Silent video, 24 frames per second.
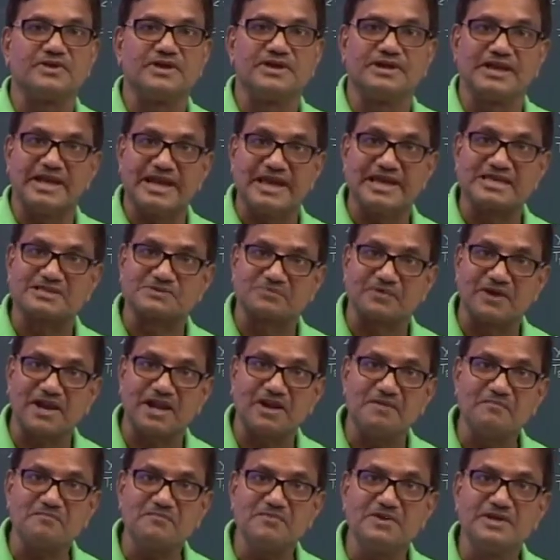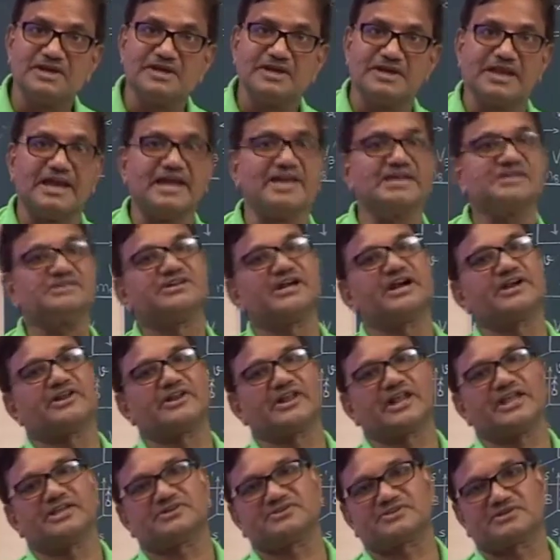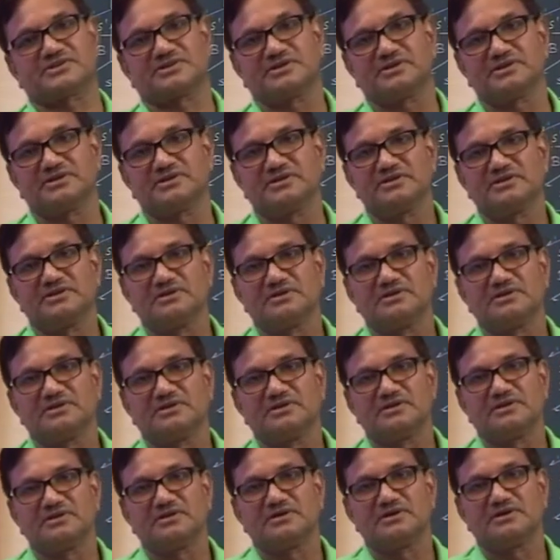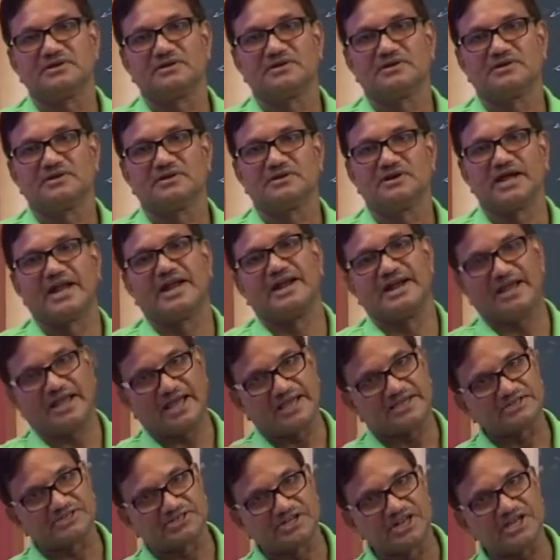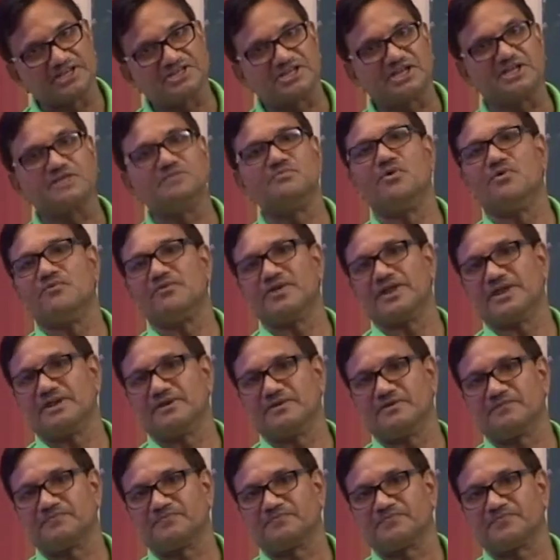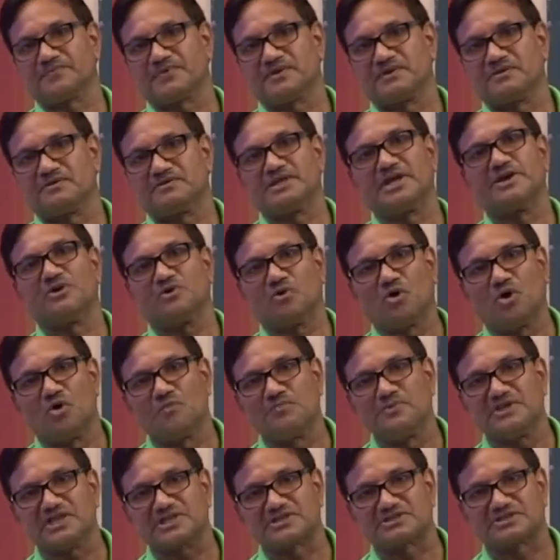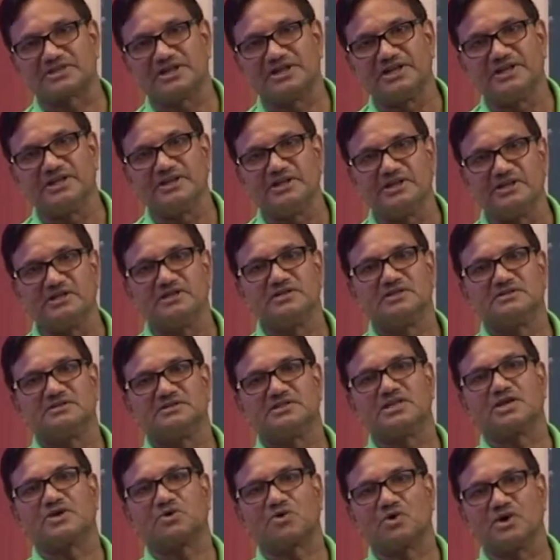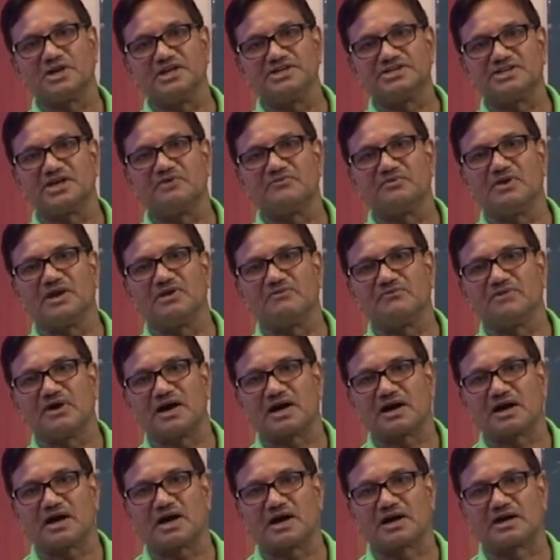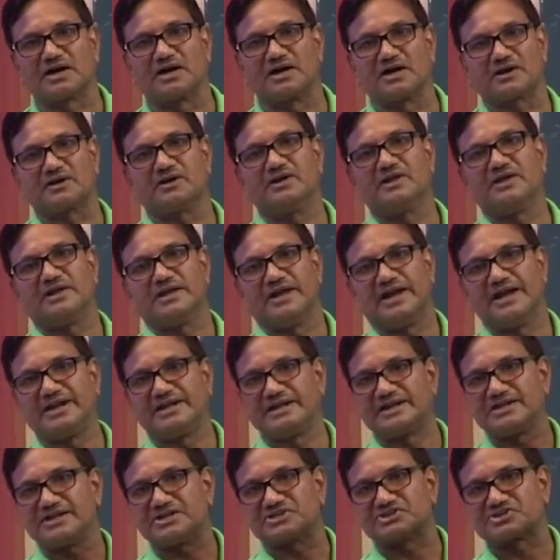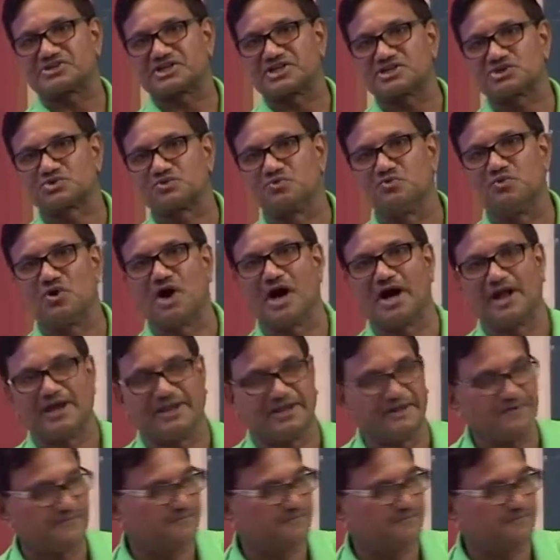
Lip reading: S frame, A is at rest and S dash is moving, then obviously the collision will occur at a distance Y.